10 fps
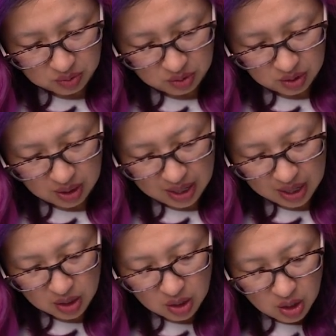
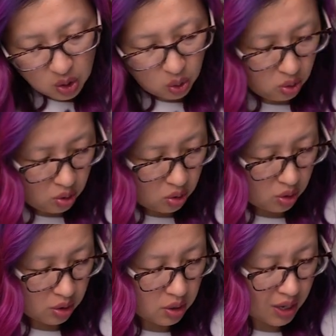Okay.
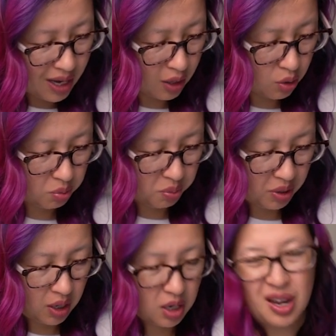Or it could
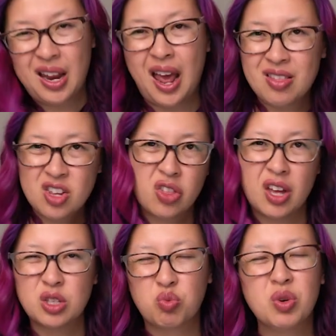be, and
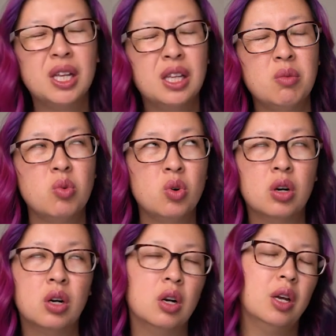that's really
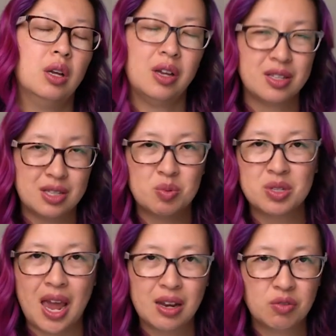more a
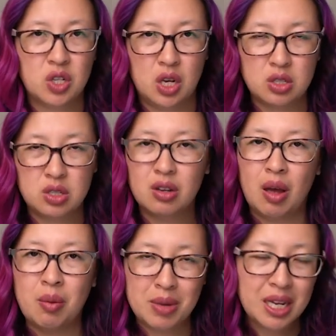substantive test, a
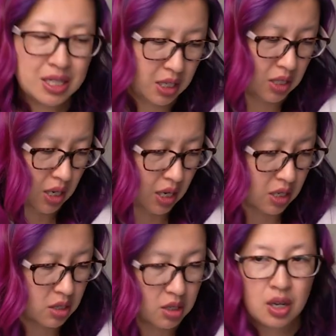meatier
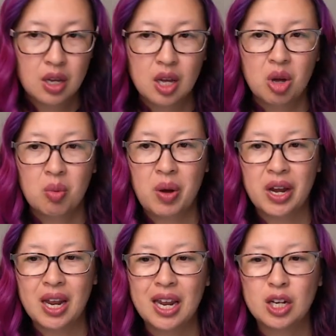test, but
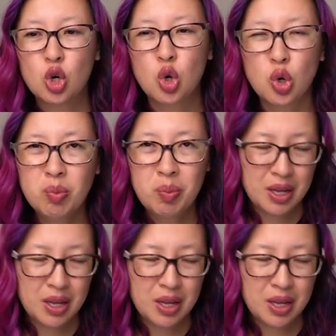it could be